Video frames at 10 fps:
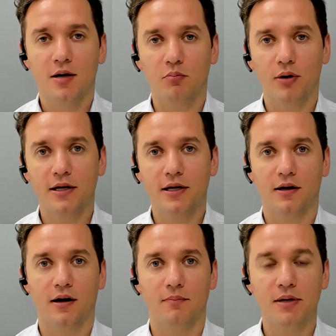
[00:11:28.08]
breaking
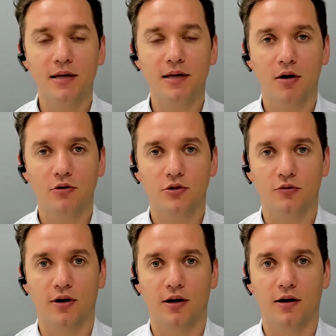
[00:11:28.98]
big amounts
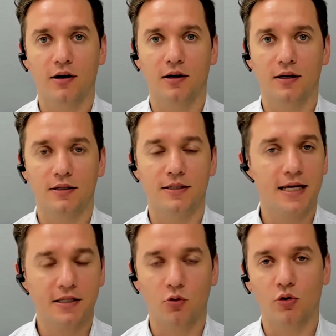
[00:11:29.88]
of
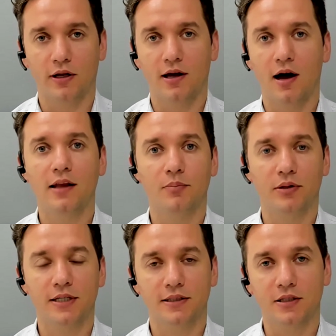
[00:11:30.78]
data or like a highly
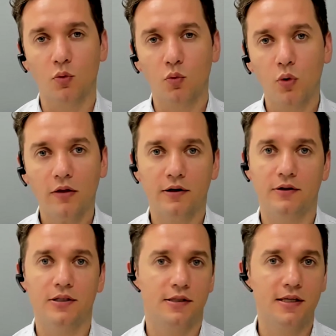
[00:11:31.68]
protected, whether
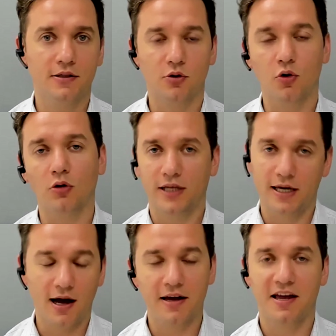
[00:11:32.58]
this thing so-called
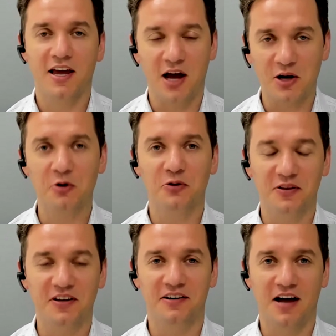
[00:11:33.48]
AI, and I know
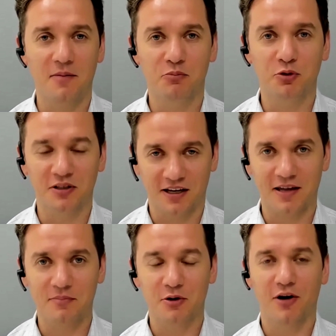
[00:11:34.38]
that I'm putting like
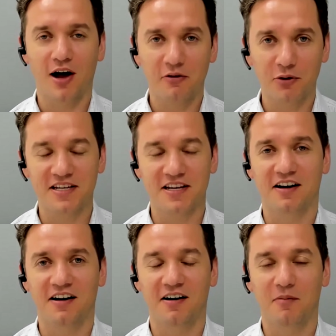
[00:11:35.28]
a bit of irony
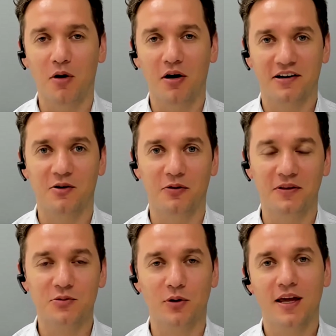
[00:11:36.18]
mark on
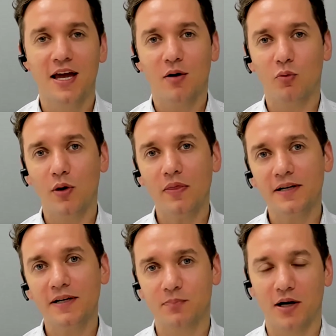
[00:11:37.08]
this one, whether
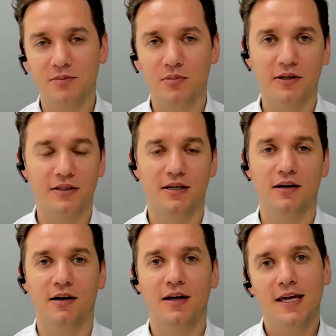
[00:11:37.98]
it's possible
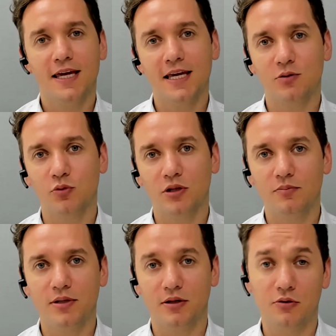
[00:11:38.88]
that it will
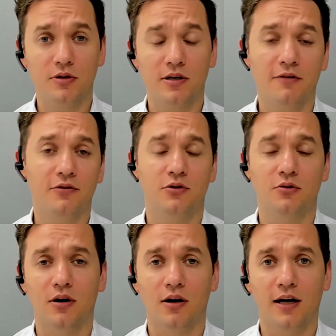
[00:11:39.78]
be good enough
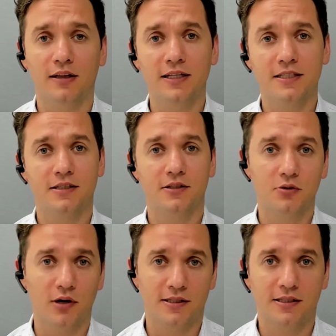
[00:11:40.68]
to at least
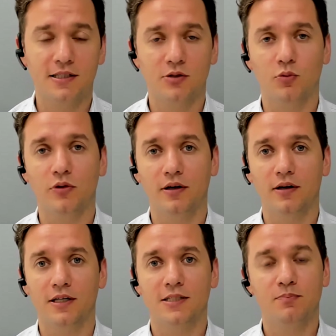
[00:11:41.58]
to assist with
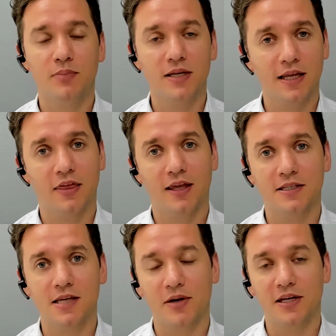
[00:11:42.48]
the speeding
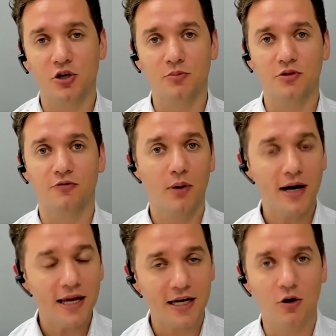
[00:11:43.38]
things up in terms of
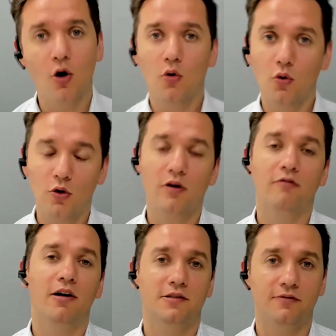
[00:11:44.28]
breaking, or
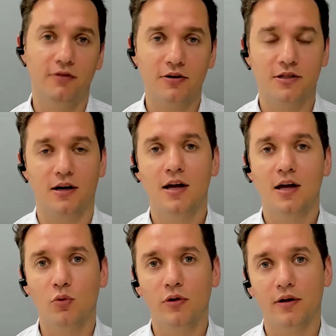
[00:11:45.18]
vice versa,
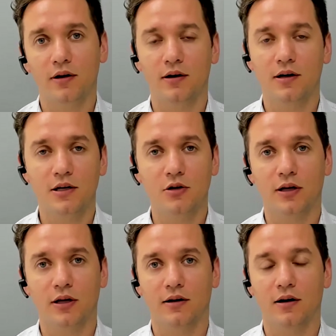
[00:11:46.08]
with
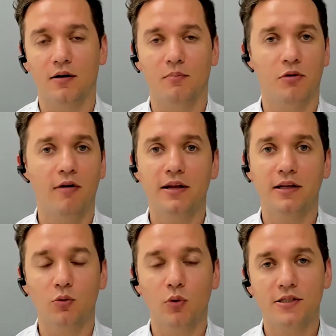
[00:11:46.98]
providing
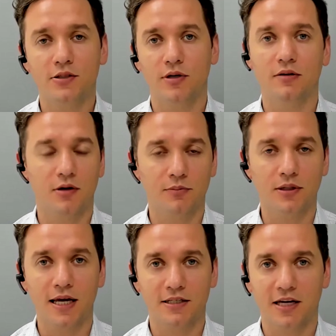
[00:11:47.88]
the ways to encrypt the
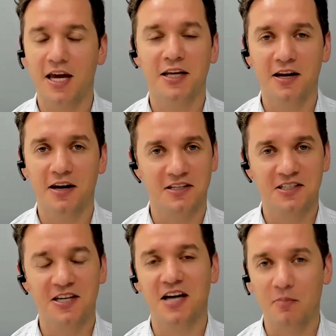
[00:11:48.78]
data. And again, as I
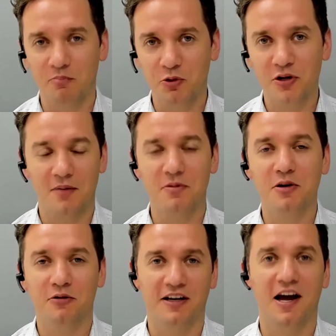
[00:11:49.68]
said, I'm putting a bit
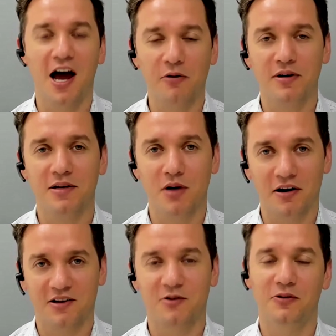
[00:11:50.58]
of like an iron
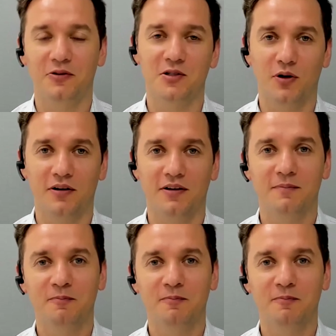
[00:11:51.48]
mark on this one.